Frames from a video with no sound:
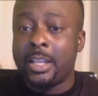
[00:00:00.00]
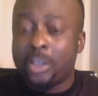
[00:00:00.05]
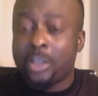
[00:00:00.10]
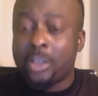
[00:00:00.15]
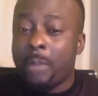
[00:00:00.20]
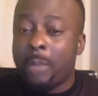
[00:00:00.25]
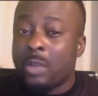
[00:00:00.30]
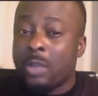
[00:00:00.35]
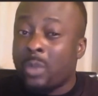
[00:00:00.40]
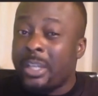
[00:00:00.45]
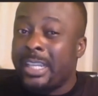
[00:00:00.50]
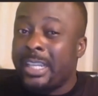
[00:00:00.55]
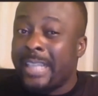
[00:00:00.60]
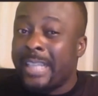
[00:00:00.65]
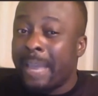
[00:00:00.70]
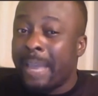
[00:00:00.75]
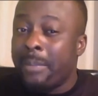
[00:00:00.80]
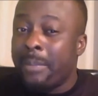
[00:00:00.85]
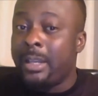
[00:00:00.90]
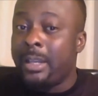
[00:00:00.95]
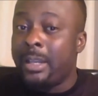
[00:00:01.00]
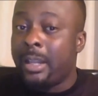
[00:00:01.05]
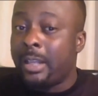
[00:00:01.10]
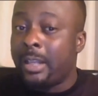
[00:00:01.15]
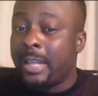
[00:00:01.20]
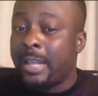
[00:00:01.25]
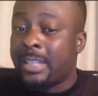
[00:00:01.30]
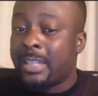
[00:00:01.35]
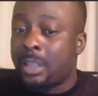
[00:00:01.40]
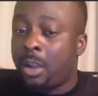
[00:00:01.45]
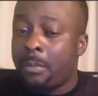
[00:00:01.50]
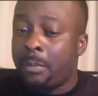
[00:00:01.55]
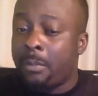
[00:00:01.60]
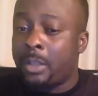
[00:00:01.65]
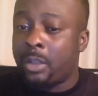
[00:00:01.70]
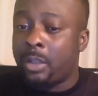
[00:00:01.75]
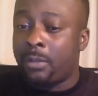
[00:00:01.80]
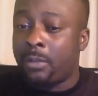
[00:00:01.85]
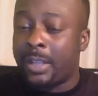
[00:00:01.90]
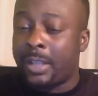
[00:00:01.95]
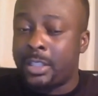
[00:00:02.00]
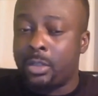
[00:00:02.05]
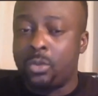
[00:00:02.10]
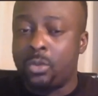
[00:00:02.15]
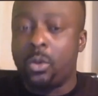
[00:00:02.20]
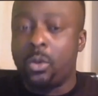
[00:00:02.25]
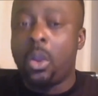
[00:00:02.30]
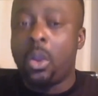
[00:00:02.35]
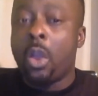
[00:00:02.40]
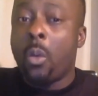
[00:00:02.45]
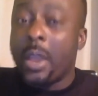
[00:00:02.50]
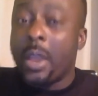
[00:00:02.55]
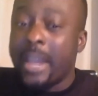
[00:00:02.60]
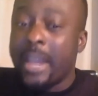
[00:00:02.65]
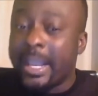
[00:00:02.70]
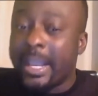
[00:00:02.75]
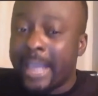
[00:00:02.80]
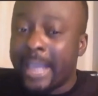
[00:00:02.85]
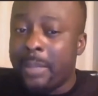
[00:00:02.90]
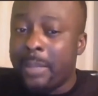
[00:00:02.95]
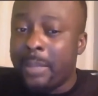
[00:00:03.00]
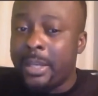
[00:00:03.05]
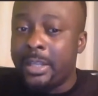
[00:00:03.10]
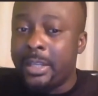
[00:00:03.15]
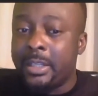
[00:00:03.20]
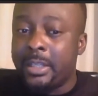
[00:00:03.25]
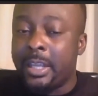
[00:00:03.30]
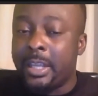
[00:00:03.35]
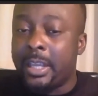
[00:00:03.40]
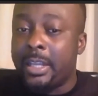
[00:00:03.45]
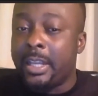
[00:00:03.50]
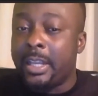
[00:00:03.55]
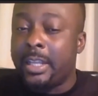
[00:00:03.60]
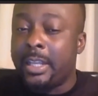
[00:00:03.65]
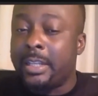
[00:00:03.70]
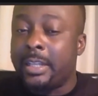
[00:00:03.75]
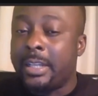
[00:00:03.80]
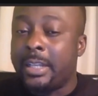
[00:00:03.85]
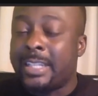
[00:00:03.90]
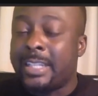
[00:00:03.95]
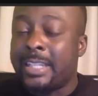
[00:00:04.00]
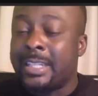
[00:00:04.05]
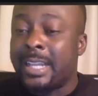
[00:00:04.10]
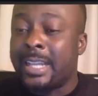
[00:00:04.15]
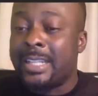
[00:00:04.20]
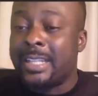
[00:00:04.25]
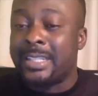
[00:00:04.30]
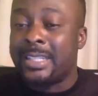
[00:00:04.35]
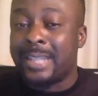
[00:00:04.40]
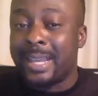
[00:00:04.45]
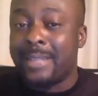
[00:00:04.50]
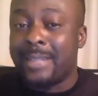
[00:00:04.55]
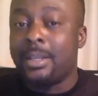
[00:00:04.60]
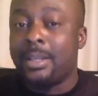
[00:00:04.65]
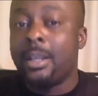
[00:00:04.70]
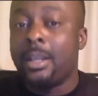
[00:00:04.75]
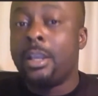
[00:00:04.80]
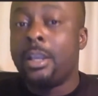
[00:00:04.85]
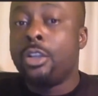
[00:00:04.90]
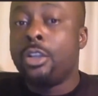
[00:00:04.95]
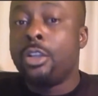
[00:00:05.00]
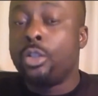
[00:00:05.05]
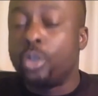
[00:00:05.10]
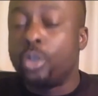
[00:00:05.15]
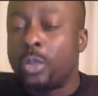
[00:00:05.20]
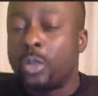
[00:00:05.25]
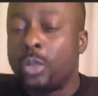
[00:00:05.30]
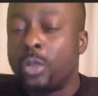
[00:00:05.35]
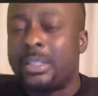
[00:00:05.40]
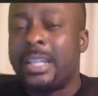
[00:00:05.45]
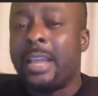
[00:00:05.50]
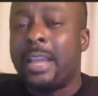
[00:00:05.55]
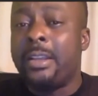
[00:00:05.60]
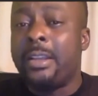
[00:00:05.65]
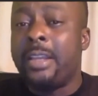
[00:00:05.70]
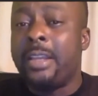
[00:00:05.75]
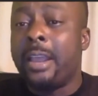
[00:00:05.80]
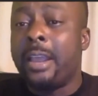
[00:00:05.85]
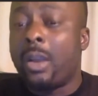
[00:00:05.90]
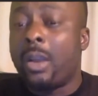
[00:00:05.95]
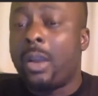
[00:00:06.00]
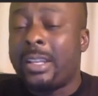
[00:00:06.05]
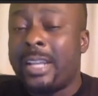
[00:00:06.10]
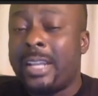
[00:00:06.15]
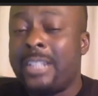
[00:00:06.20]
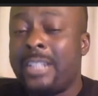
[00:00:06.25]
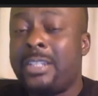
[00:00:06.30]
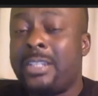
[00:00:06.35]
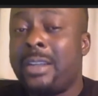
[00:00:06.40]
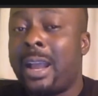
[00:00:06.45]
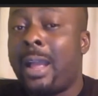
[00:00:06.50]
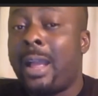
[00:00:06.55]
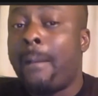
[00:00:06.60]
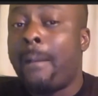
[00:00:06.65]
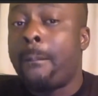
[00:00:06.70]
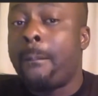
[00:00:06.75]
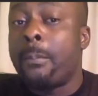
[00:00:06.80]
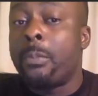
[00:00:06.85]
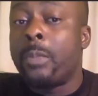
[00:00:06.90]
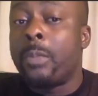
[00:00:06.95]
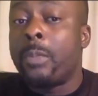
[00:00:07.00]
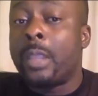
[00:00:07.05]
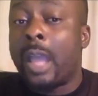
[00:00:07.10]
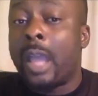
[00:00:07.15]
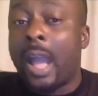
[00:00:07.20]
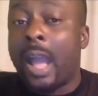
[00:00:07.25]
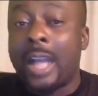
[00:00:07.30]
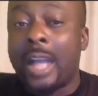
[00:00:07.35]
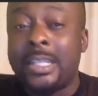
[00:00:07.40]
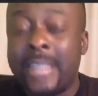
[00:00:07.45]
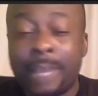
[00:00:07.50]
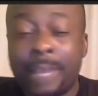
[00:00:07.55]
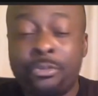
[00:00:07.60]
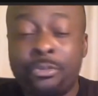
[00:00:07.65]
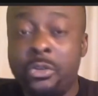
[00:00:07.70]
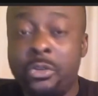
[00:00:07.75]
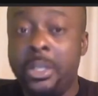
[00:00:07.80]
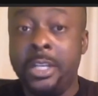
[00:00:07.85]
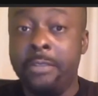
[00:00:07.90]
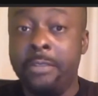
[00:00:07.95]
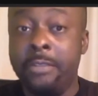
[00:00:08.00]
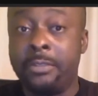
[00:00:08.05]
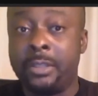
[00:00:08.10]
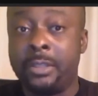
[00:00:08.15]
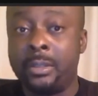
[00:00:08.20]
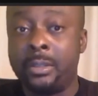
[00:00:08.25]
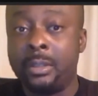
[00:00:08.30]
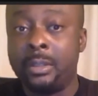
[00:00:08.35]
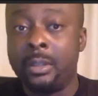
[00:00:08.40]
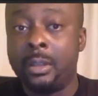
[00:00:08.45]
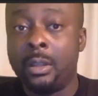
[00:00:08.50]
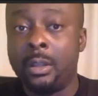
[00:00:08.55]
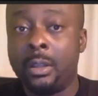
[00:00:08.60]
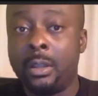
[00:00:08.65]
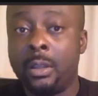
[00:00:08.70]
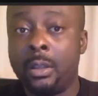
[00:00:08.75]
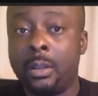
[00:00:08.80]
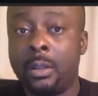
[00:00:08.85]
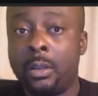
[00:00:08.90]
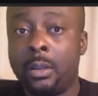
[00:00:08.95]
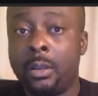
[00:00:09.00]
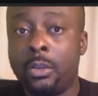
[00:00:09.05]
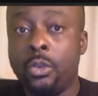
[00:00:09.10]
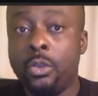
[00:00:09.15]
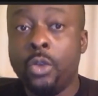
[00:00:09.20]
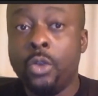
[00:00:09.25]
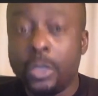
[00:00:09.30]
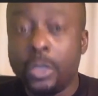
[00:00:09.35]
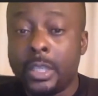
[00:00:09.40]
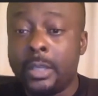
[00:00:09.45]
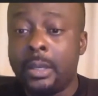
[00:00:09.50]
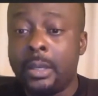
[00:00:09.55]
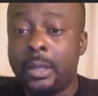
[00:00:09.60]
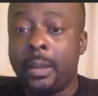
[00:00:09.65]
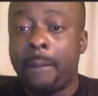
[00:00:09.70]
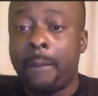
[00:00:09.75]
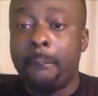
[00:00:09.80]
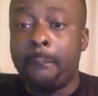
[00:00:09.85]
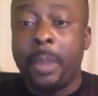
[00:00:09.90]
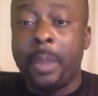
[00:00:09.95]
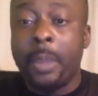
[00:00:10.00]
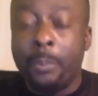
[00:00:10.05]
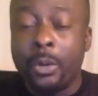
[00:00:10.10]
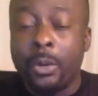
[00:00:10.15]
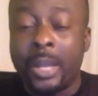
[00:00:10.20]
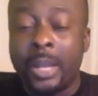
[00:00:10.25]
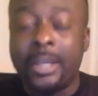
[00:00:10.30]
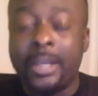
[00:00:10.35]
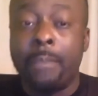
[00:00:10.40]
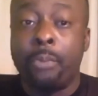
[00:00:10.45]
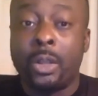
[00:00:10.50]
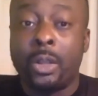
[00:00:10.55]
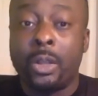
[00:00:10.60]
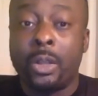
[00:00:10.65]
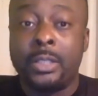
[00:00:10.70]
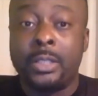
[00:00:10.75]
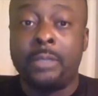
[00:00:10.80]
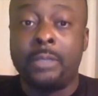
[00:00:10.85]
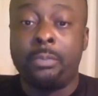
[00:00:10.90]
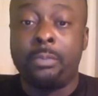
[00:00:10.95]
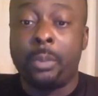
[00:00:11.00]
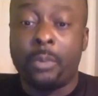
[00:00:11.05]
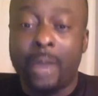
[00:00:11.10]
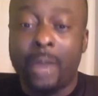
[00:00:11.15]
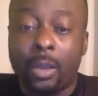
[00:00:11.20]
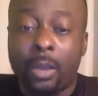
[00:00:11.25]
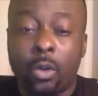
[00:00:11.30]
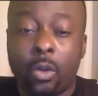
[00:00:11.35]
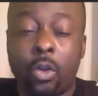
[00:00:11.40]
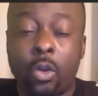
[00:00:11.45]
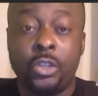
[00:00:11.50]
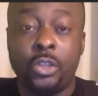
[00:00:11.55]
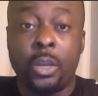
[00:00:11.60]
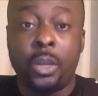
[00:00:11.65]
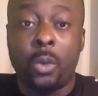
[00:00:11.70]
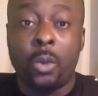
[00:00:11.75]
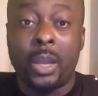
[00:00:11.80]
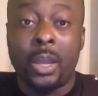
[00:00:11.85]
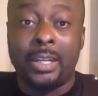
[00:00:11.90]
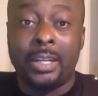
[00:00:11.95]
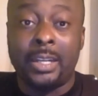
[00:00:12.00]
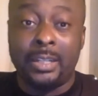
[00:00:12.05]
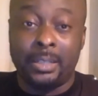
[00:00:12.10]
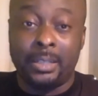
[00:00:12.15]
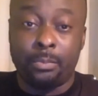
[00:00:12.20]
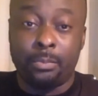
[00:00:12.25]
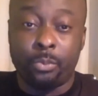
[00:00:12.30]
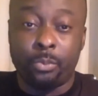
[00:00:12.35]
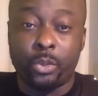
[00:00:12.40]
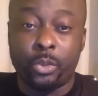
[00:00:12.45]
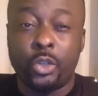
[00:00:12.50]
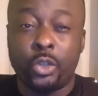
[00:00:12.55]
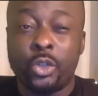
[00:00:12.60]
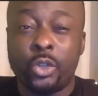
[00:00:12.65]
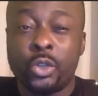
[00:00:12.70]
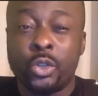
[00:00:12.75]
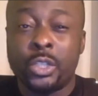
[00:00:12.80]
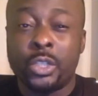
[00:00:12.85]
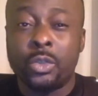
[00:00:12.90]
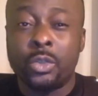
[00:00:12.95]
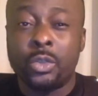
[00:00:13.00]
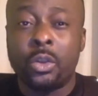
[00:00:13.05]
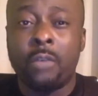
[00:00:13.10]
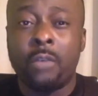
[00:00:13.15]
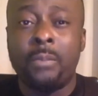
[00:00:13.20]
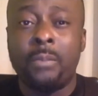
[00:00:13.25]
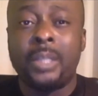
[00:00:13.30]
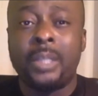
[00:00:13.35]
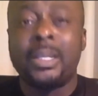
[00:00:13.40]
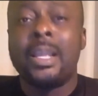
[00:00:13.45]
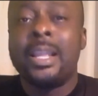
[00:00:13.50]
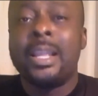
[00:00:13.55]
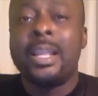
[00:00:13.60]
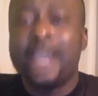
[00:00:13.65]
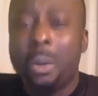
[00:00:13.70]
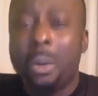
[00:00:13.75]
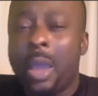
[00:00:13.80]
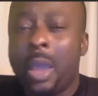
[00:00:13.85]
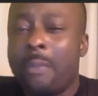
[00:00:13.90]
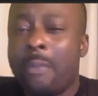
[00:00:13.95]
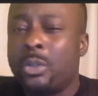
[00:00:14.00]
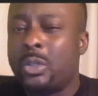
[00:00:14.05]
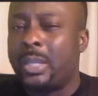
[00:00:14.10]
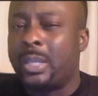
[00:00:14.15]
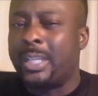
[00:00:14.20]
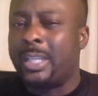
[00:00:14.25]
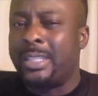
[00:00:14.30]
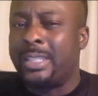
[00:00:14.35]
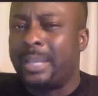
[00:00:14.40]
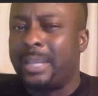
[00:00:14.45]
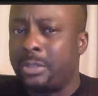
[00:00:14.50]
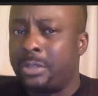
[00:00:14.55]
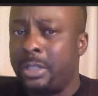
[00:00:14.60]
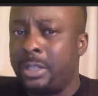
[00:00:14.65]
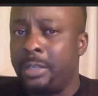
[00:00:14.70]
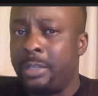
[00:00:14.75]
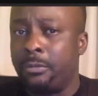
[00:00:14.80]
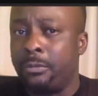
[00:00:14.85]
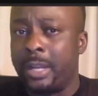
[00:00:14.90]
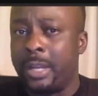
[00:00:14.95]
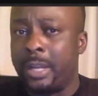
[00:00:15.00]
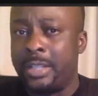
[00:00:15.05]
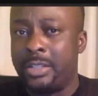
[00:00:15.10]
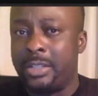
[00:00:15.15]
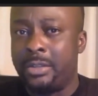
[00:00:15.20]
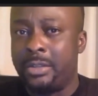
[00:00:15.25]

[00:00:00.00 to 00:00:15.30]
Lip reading: when it came in, that's the government of Atiku. When they came in 1999 to 2000, they got Nigeria debt relieved using people that they brought in, people like Okonjo Iweala that they introduced into government. They were able to get debt relief for Nigeria.